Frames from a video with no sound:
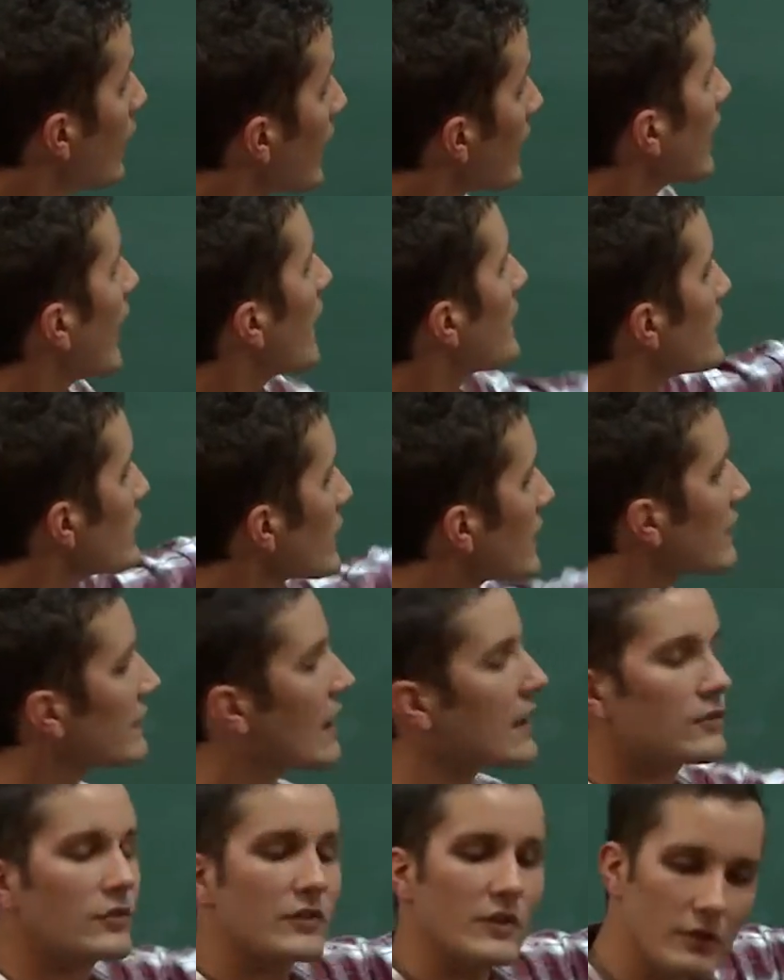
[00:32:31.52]
Well, I mean, we can
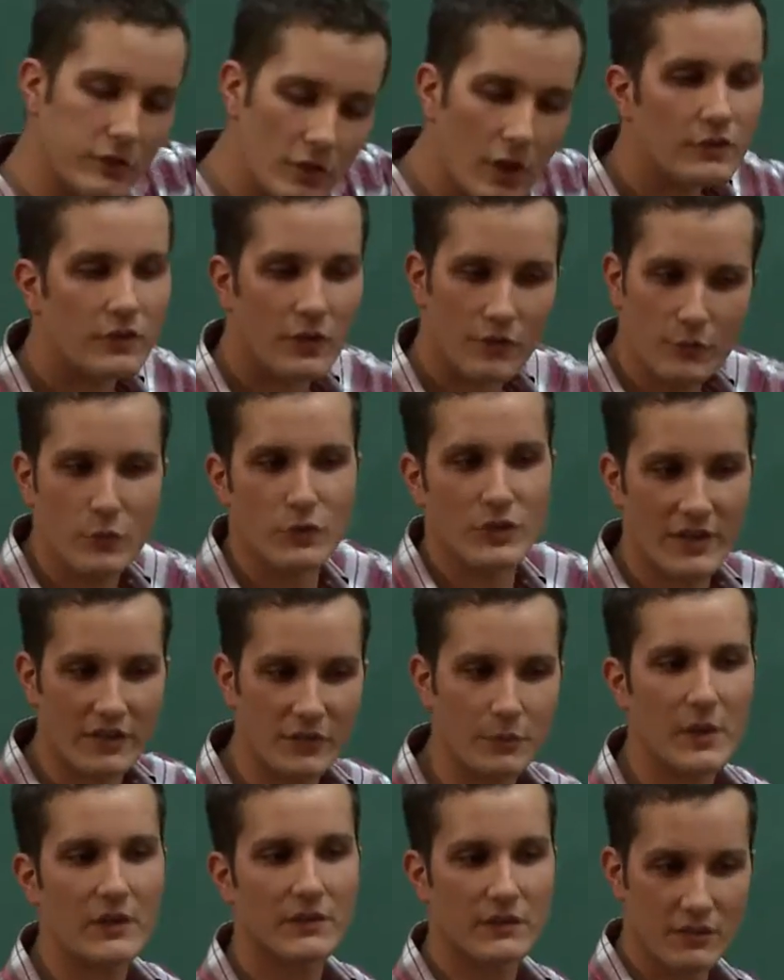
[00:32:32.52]
associate lots of modular
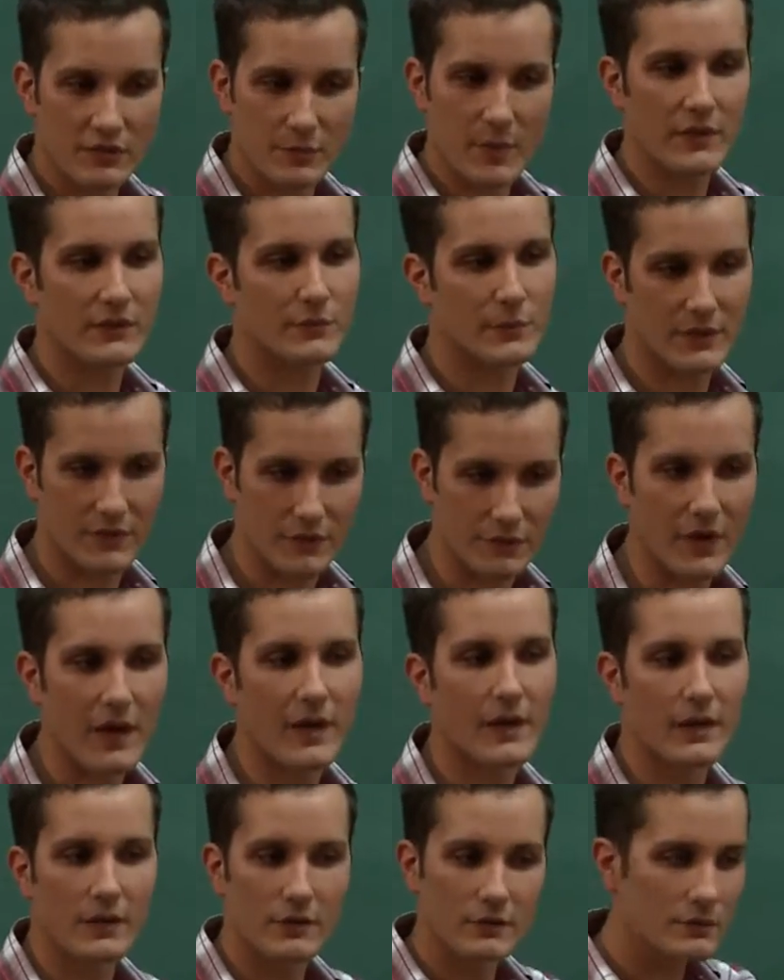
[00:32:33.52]
spaces by
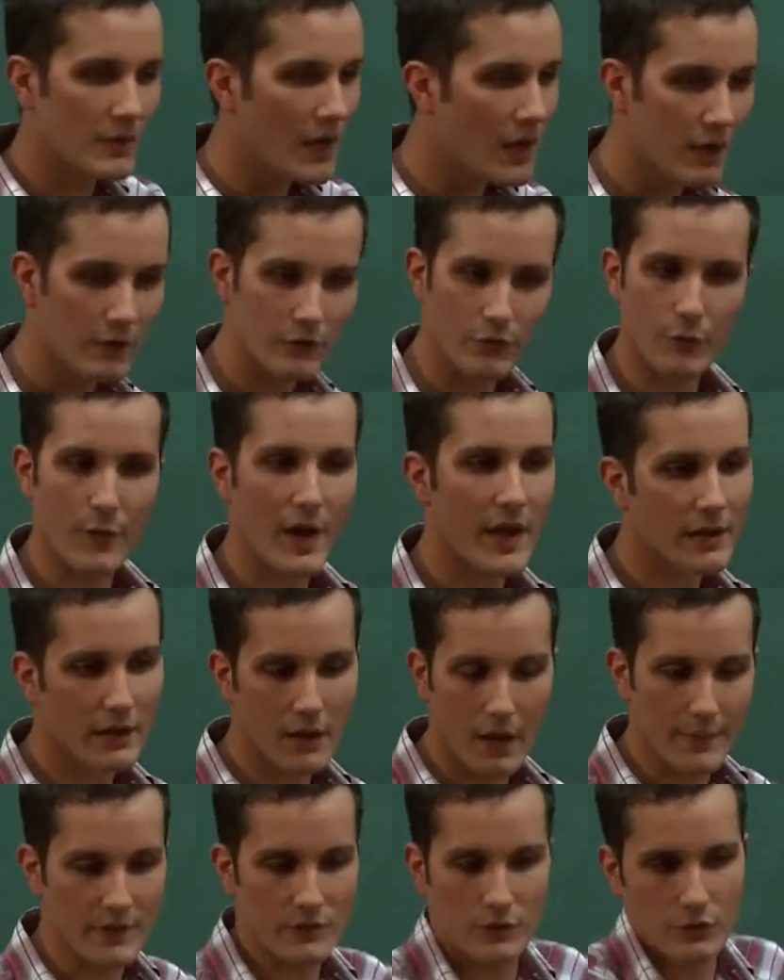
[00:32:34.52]
specifying the rank,
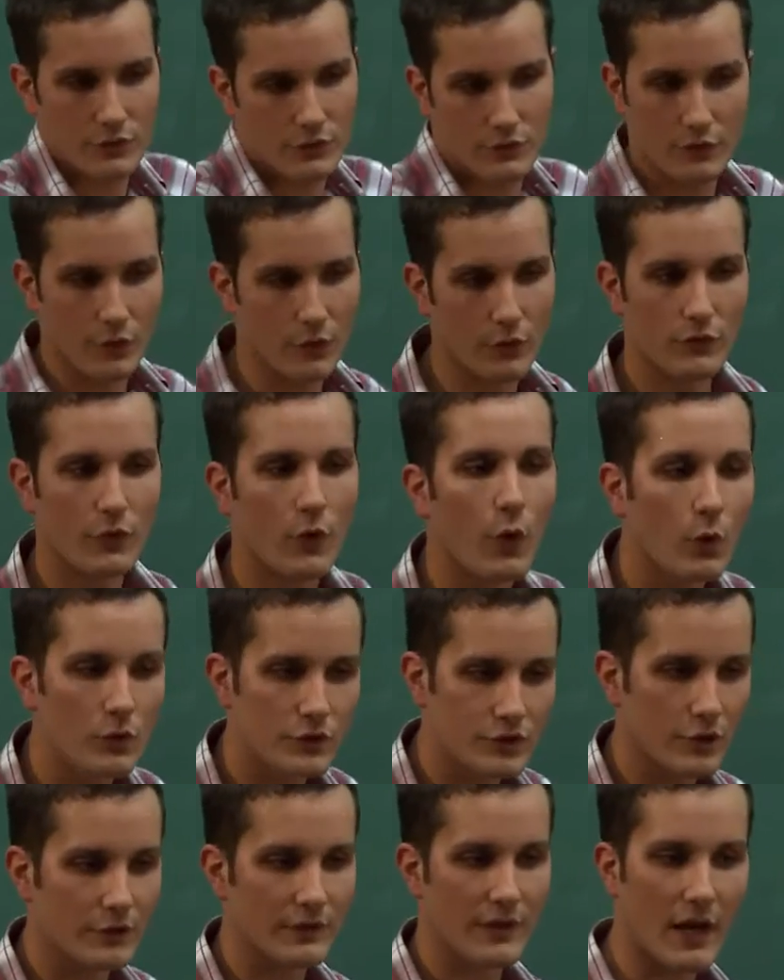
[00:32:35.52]
I mean, the, the, the whole
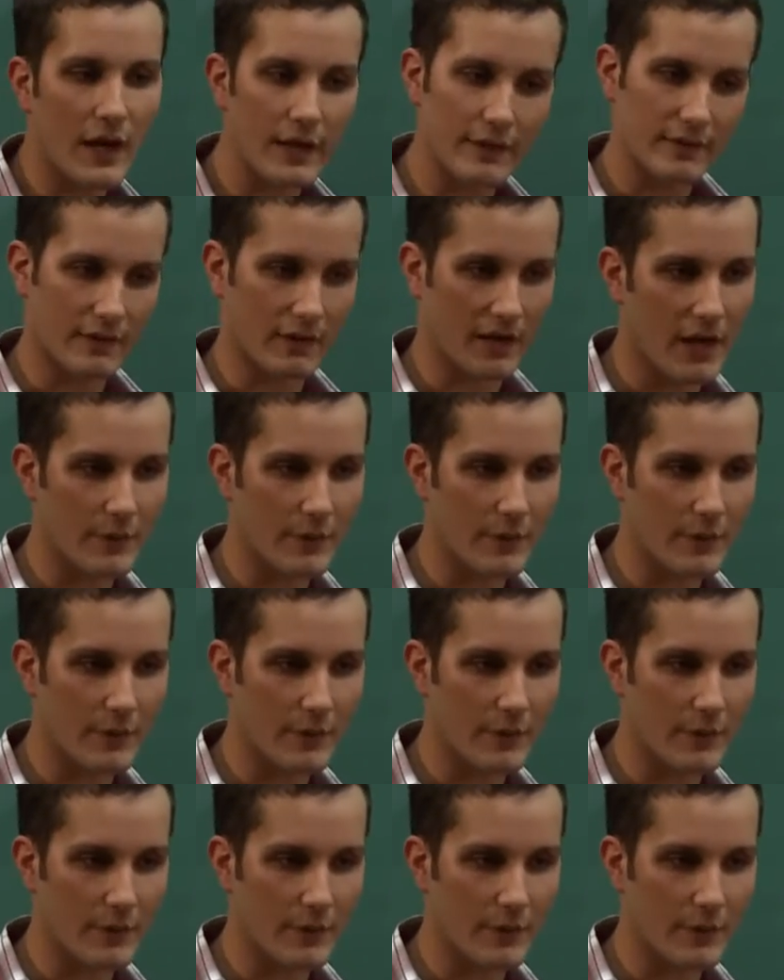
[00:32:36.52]
Chern character.